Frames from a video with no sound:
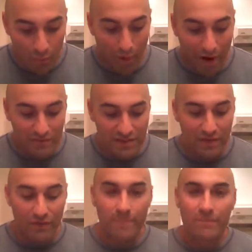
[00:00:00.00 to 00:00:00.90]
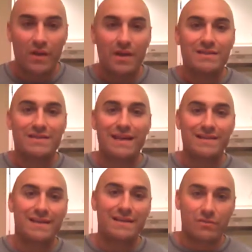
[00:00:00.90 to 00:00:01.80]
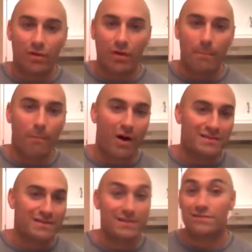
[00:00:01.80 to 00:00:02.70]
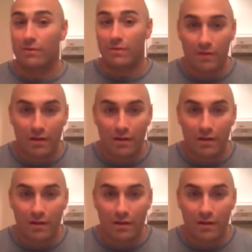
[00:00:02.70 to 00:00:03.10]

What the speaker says: Wide receiver, Santizzle Mossizzle.